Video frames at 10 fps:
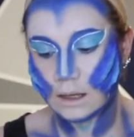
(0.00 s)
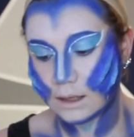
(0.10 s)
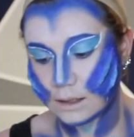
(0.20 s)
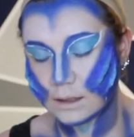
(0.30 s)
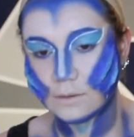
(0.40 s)

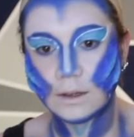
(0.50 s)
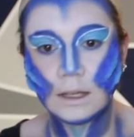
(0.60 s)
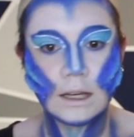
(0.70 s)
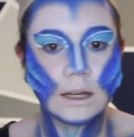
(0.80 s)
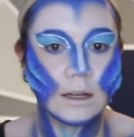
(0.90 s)
That's
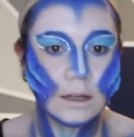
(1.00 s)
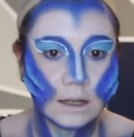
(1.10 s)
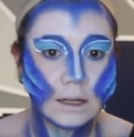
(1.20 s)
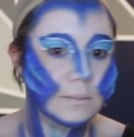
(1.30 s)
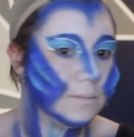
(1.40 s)
something.
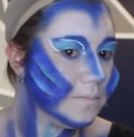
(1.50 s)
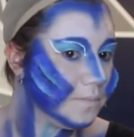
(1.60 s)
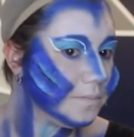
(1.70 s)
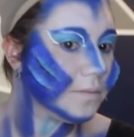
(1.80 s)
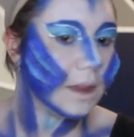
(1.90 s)

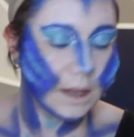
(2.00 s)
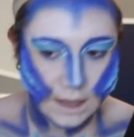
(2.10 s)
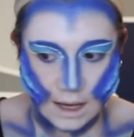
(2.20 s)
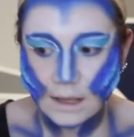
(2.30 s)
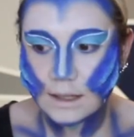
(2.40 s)

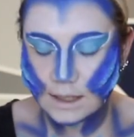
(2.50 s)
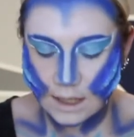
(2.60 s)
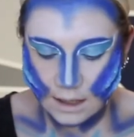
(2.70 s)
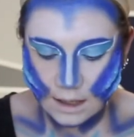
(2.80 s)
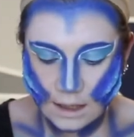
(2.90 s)
Yes.
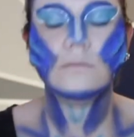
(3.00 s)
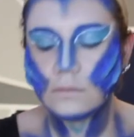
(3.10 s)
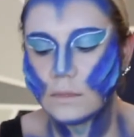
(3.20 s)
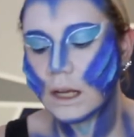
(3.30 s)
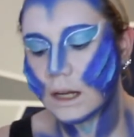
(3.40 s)

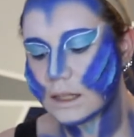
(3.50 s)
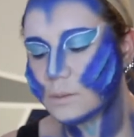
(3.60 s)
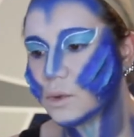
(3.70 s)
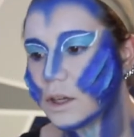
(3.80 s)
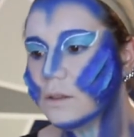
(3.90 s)
Let's
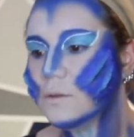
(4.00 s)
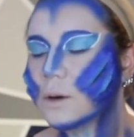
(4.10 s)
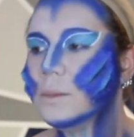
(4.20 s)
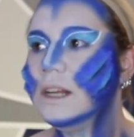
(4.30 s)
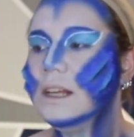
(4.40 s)
breathe for a
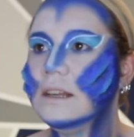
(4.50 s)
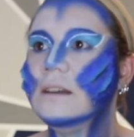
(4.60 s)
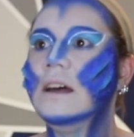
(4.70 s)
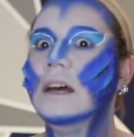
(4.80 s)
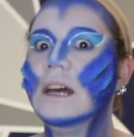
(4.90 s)
minute
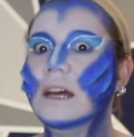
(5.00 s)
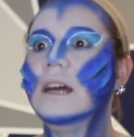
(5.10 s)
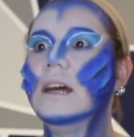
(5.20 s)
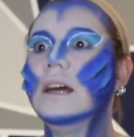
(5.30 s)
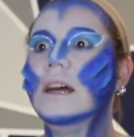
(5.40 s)

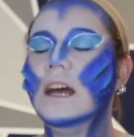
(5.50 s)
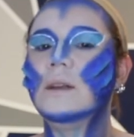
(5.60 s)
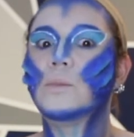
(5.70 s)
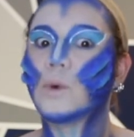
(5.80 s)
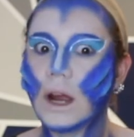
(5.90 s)

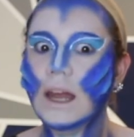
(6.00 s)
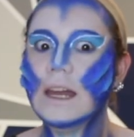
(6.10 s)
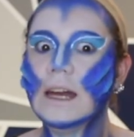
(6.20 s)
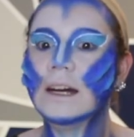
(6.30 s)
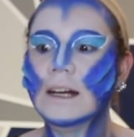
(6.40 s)
and
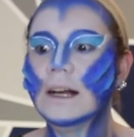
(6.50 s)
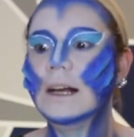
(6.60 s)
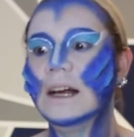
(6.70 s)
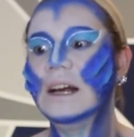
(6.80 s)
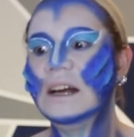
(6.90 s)
pray.
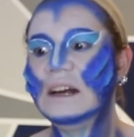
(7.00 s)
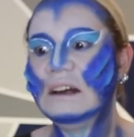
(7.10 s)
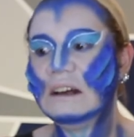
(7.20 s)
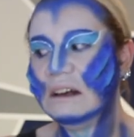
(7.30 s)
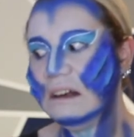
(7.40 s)

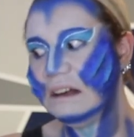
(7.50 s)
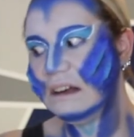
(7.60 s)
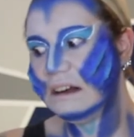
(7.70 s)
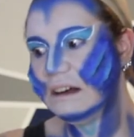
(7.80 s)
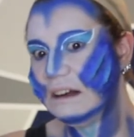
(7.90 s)

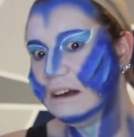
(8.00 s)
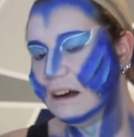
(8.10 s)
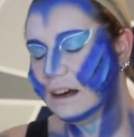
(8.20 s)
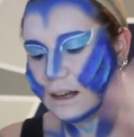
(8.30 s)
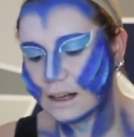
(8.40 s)
How
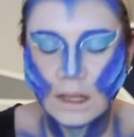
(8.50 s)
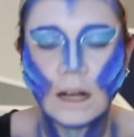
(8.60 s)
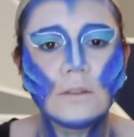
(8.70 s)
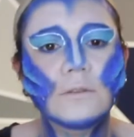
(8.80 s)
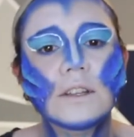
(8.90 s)

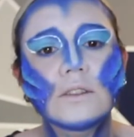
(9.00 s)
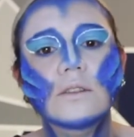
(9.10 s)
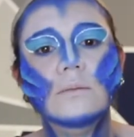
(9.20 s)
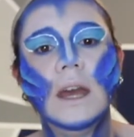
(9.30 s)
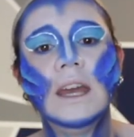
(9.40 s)
the fuck do
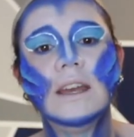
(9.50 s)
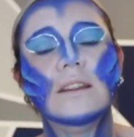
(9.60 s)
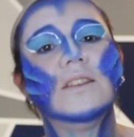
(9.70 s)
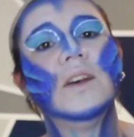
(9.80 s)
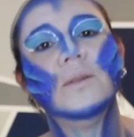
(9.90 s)
you make it
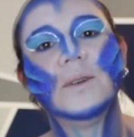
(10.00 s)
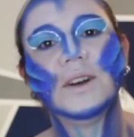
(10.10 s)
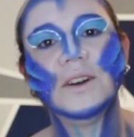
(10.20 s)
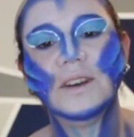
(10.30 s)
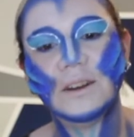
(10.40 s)
so
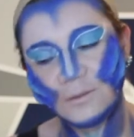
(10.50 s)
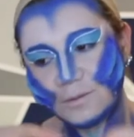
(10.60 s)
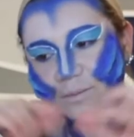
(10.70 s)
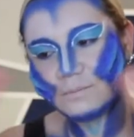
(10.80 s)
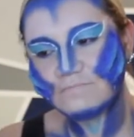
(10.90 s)
good and
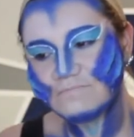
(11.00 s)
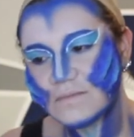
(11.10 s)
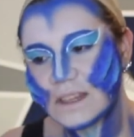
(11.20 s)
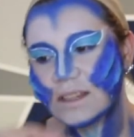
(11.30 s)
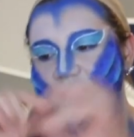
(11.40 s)

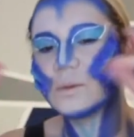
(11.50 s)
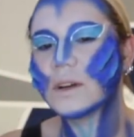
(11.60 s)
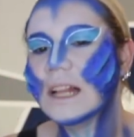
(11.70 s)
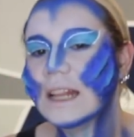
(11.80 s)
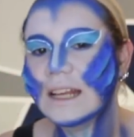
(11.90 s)
so
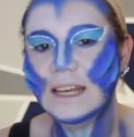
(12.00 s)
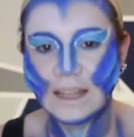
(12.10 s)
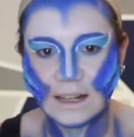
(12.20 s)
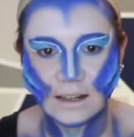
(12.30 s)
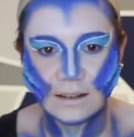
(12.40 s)

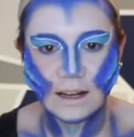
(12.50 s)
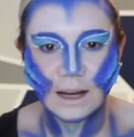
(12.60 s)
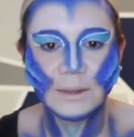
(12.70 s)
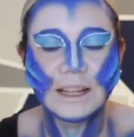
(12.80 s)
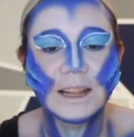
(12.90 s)
clean? I
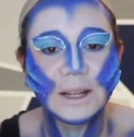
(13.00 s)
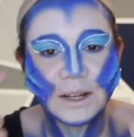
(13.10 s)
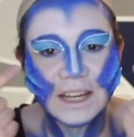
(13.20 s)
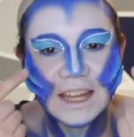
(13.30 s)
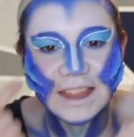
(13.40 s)
mean,
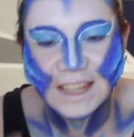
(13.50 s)
look at